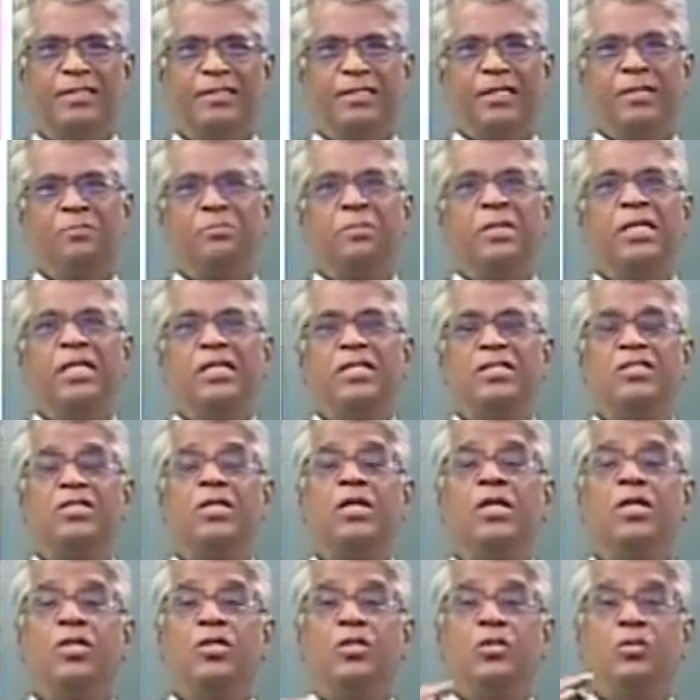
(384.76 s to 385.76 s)
That means
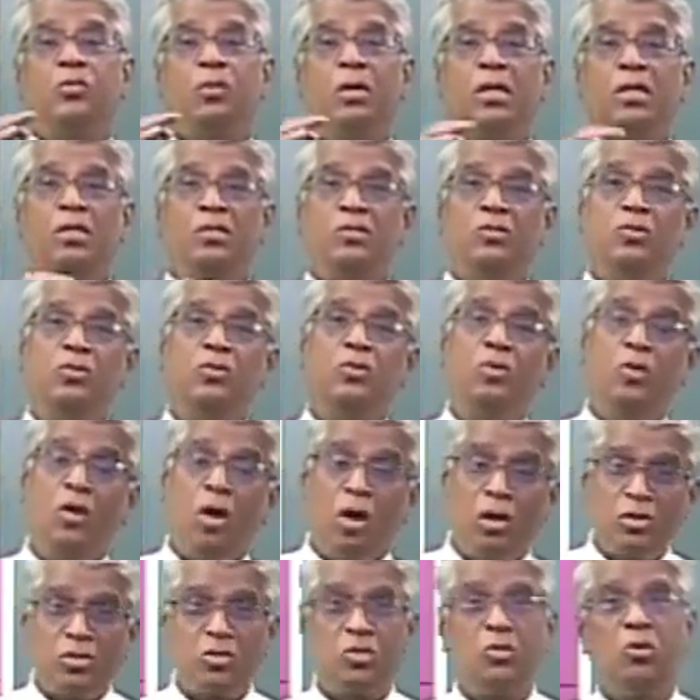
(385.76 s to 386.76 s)
you are
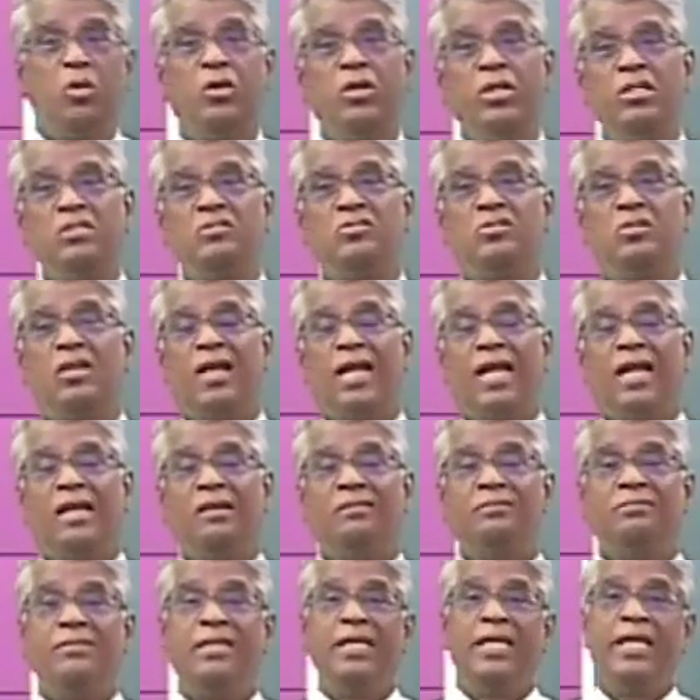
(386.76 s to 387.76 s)
not going to
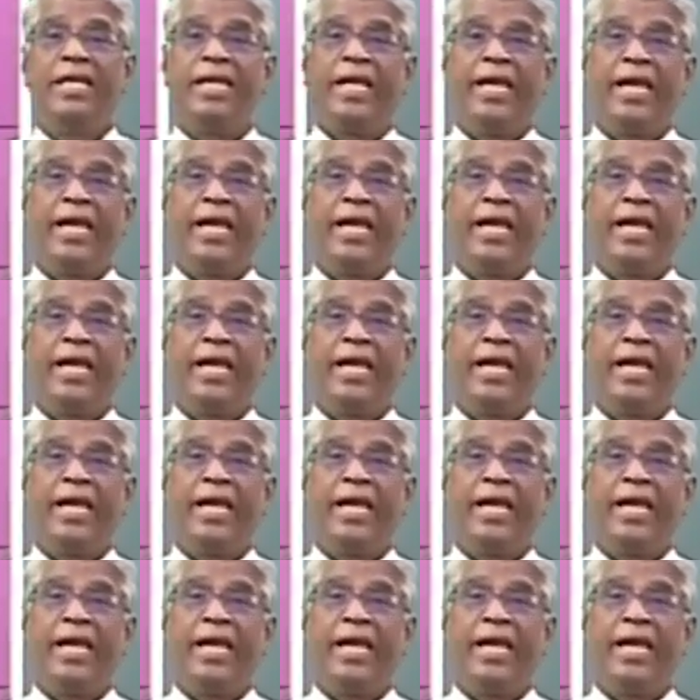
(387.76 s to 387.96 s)
have